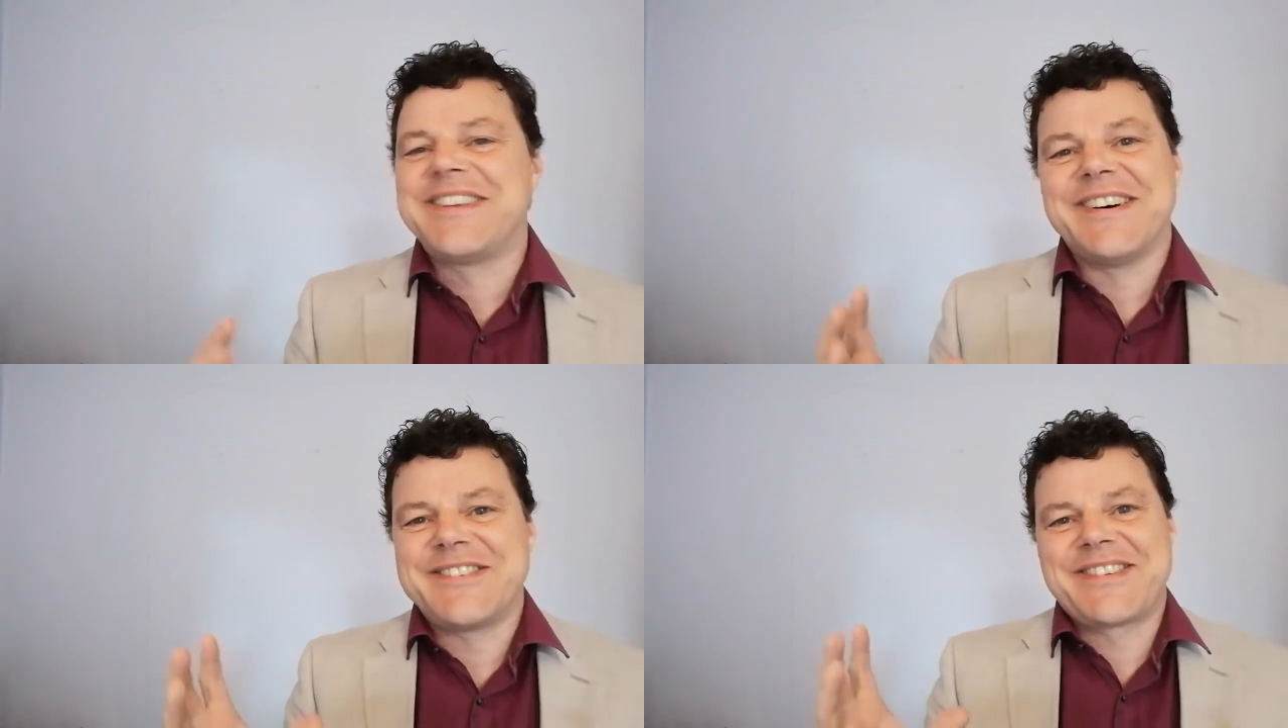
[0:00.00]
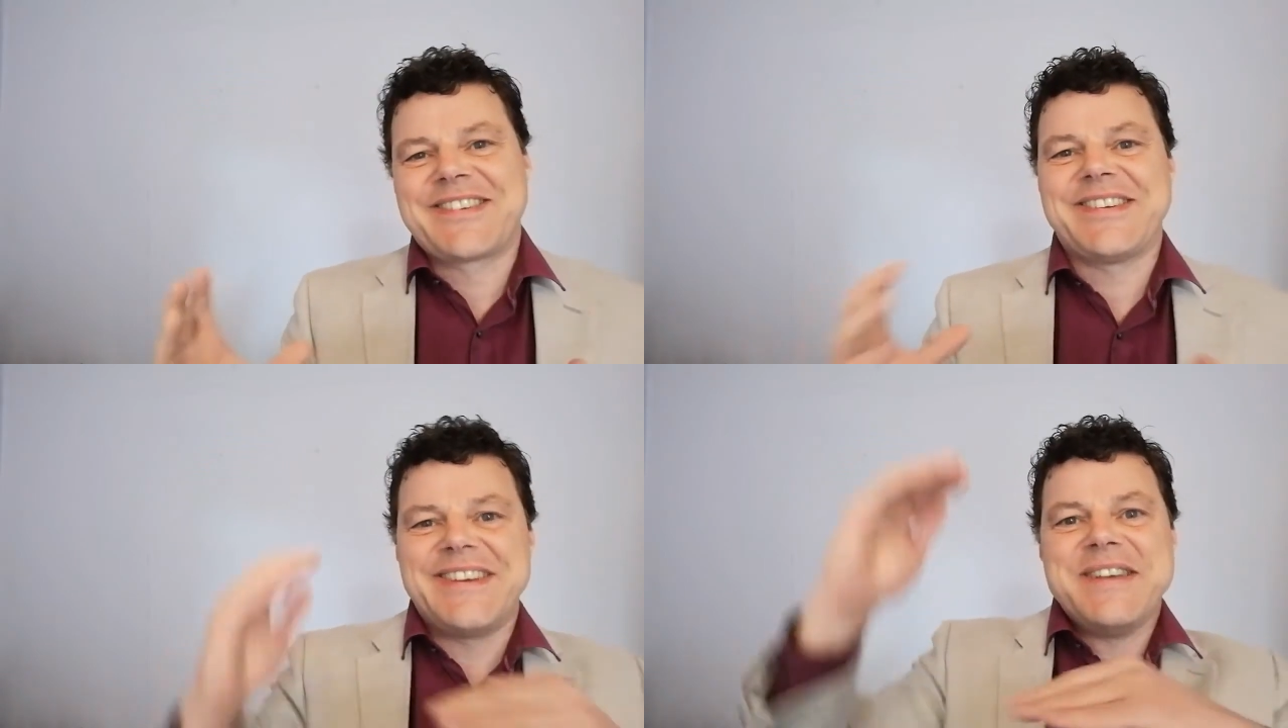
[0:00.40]
those
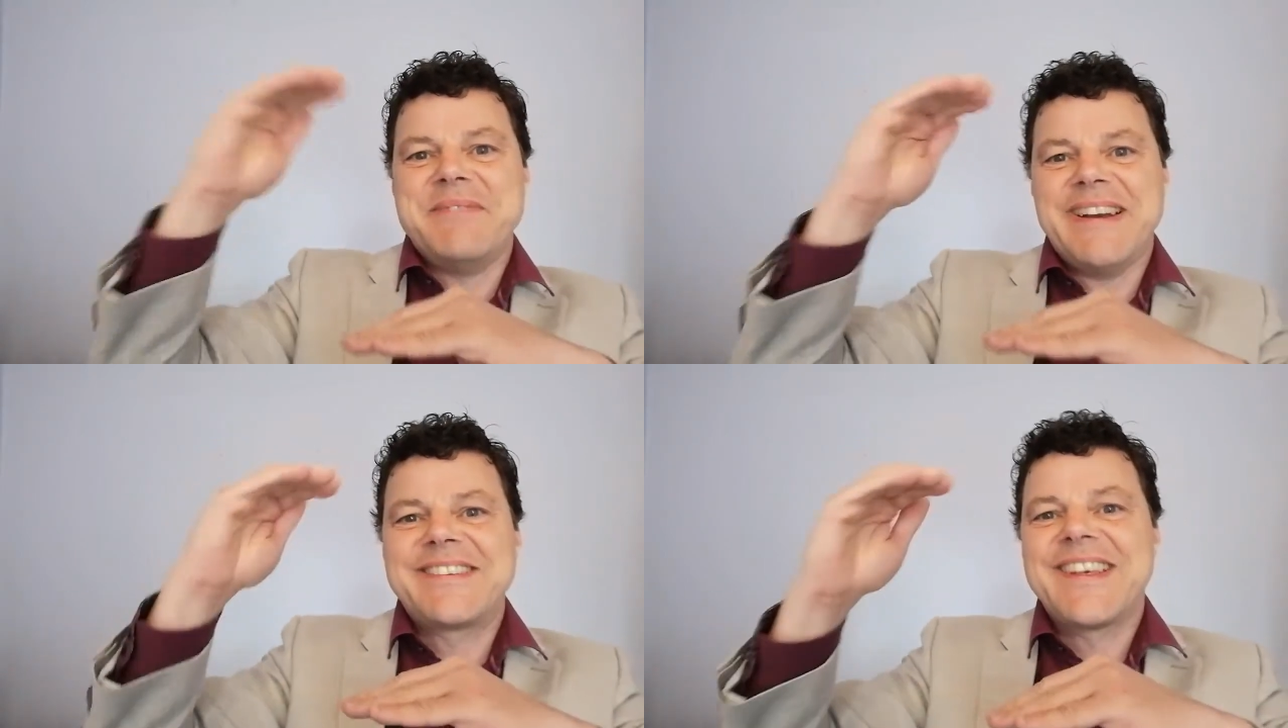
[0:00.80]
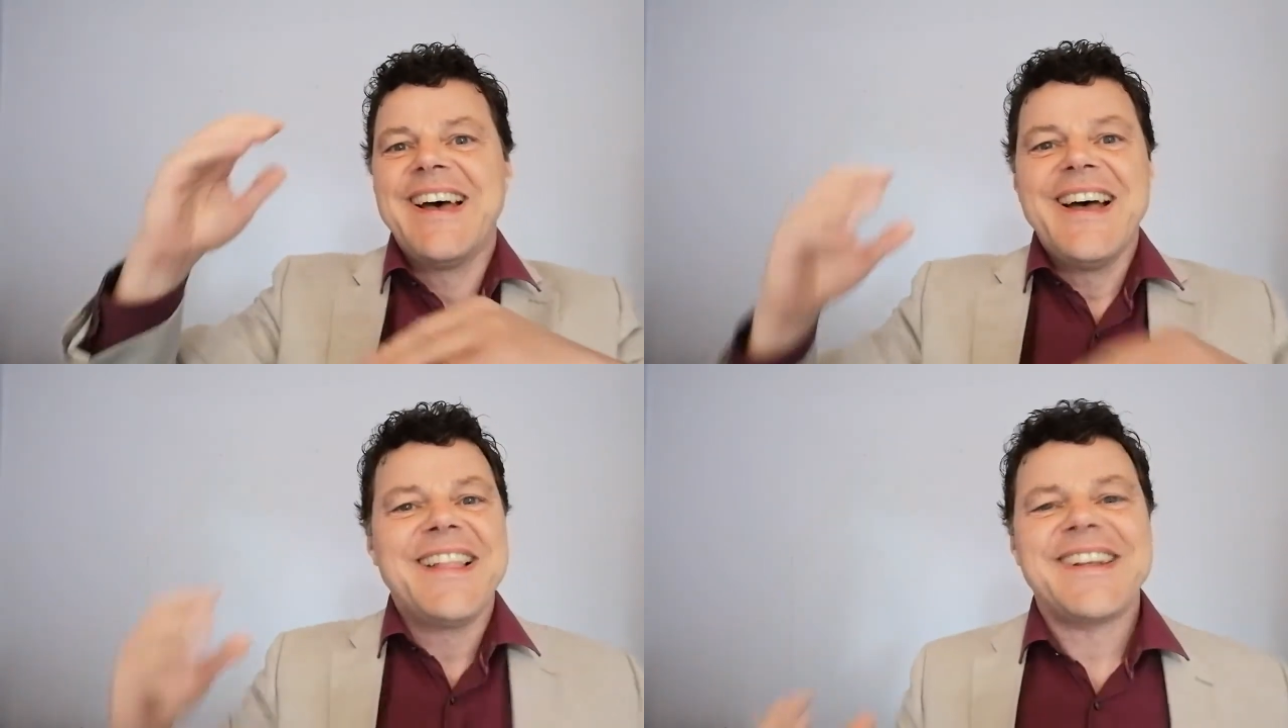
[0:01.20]
two limits.
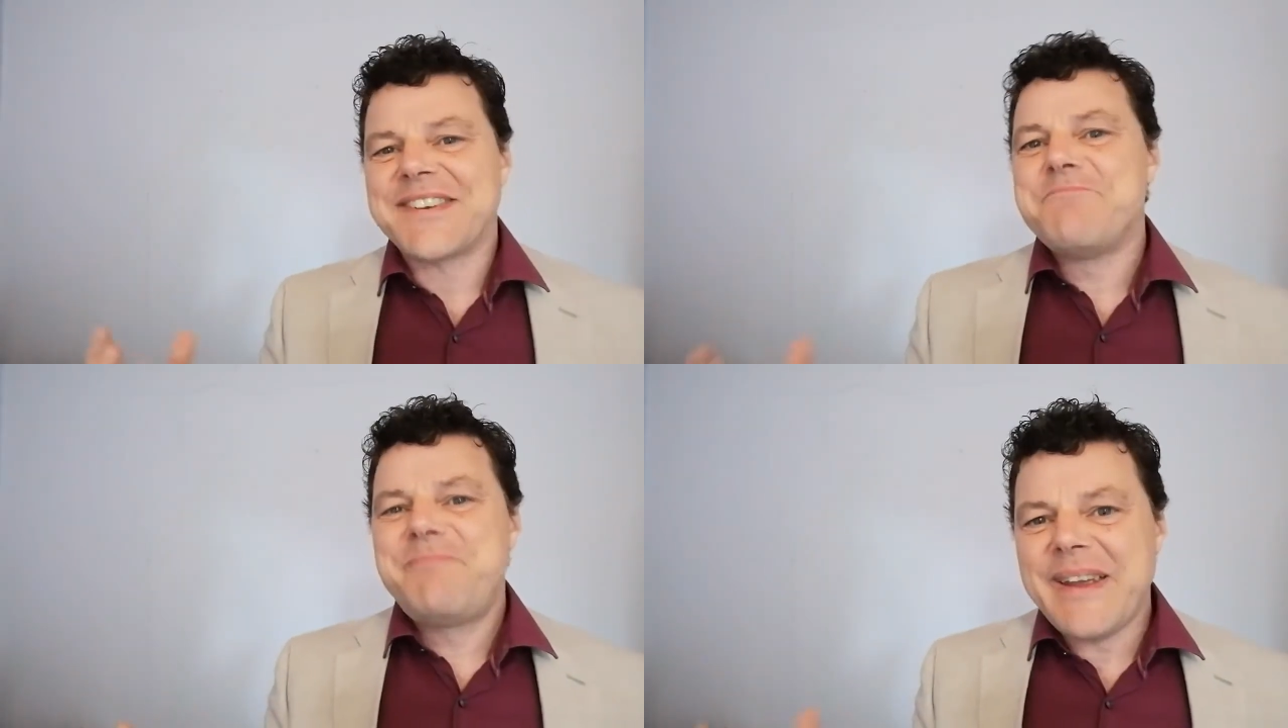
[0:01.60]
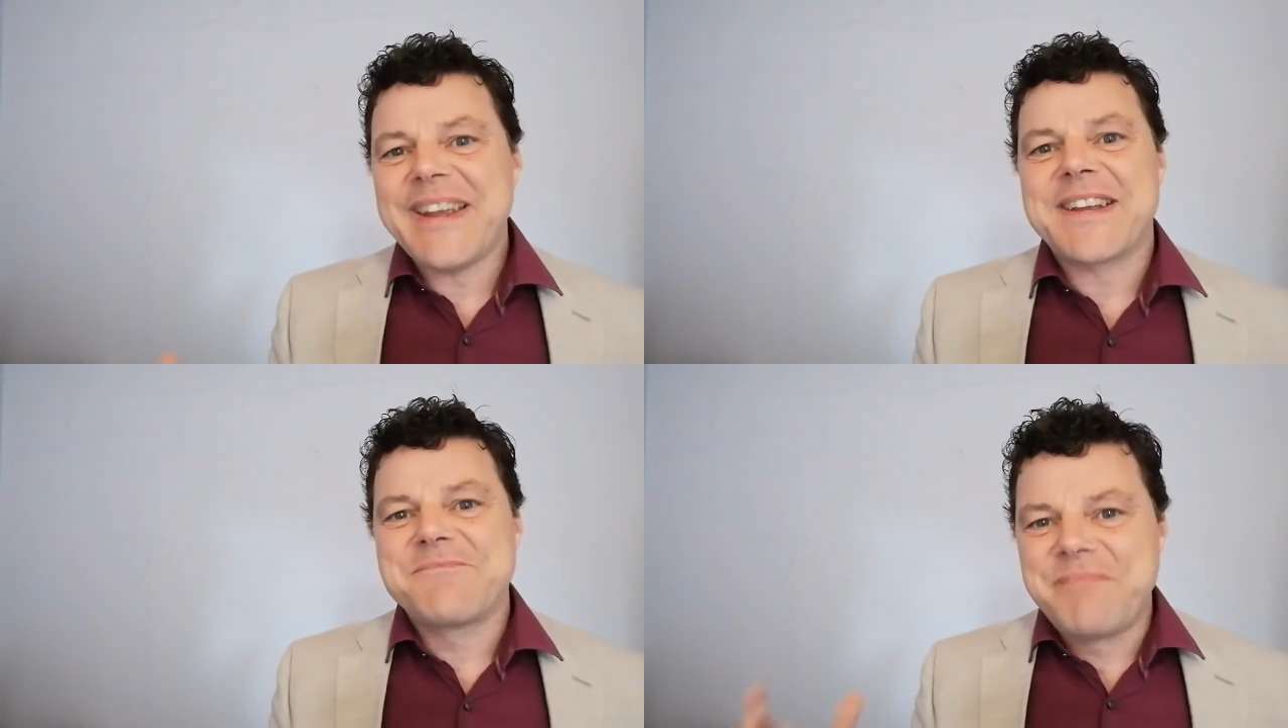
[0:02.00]
That's a
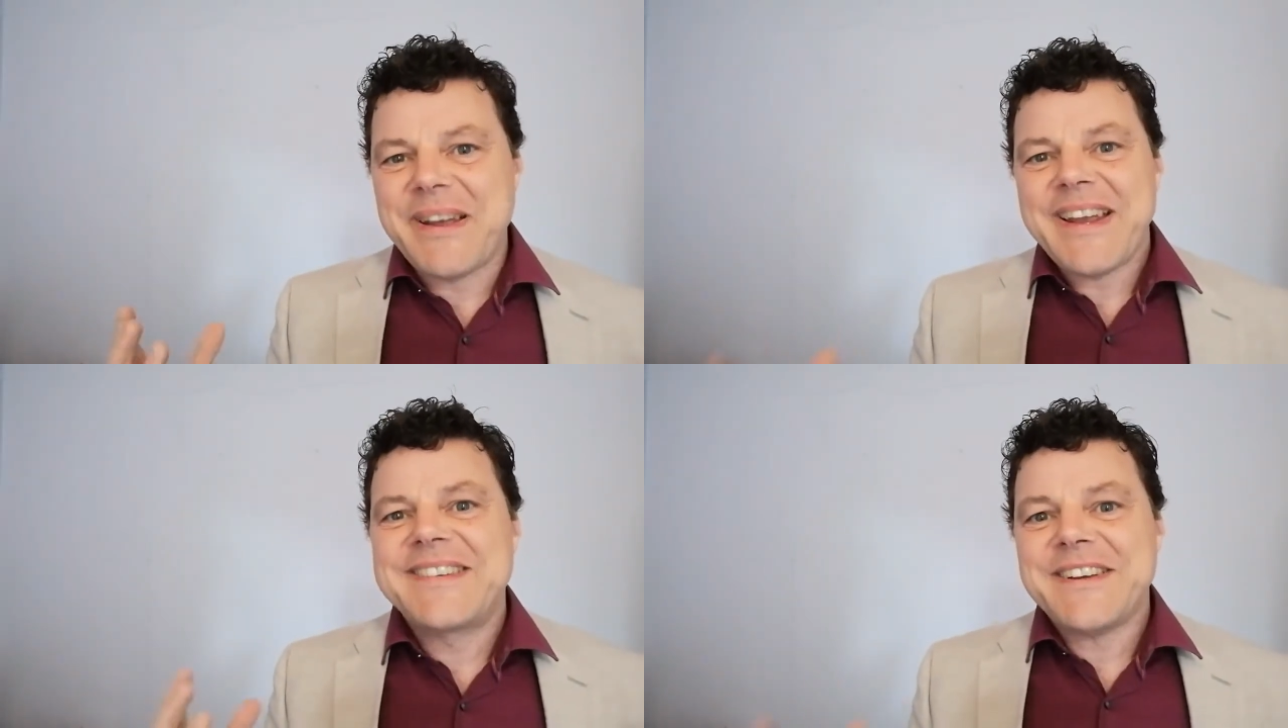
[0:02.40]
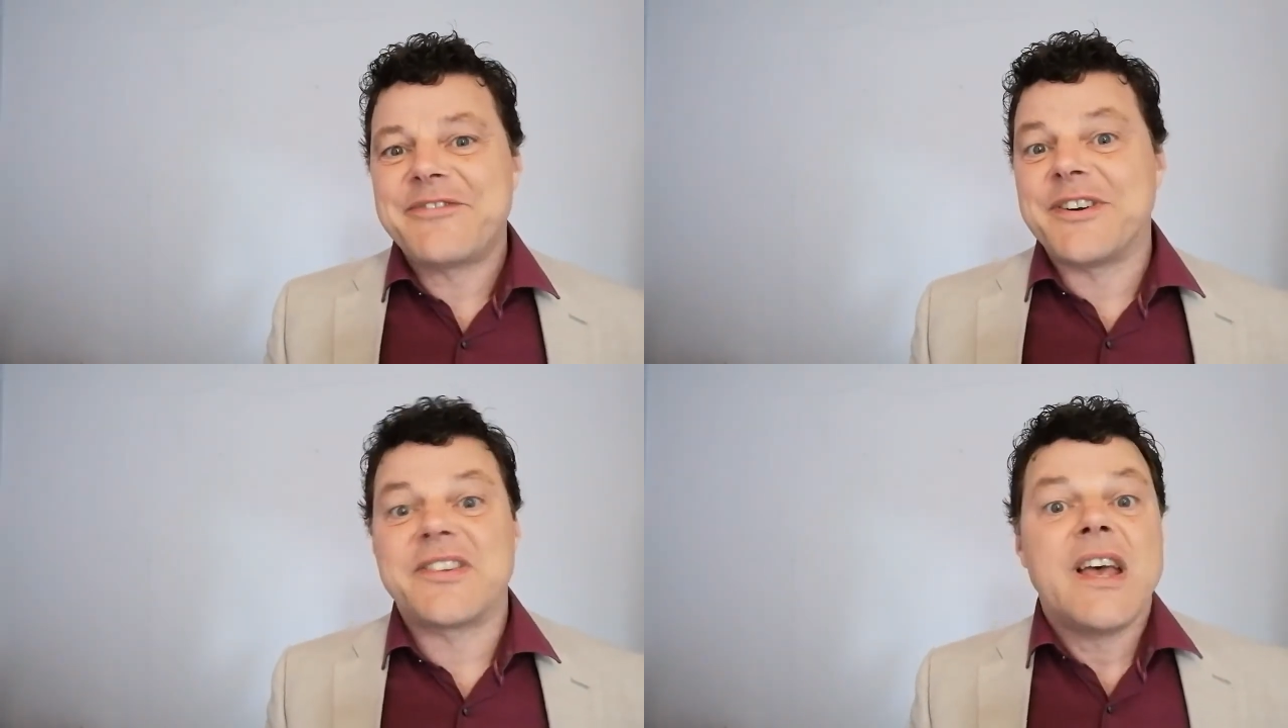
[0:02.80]
big, big
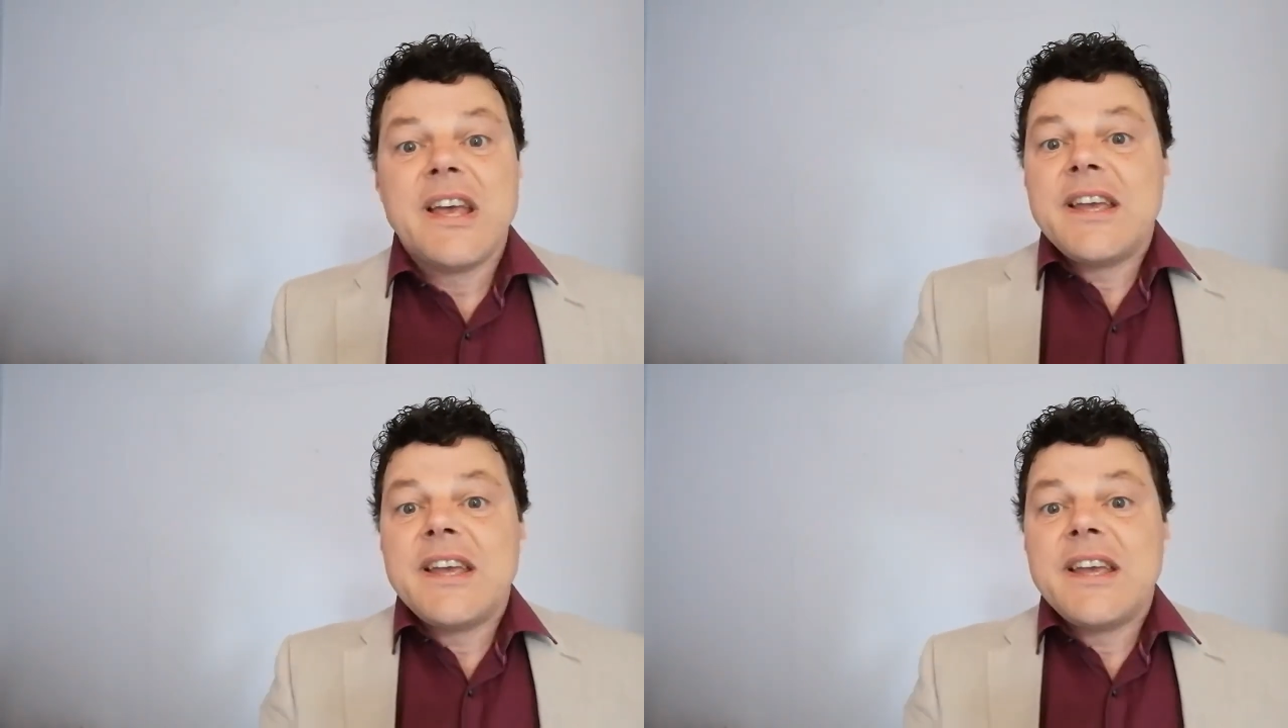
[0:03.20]
difference.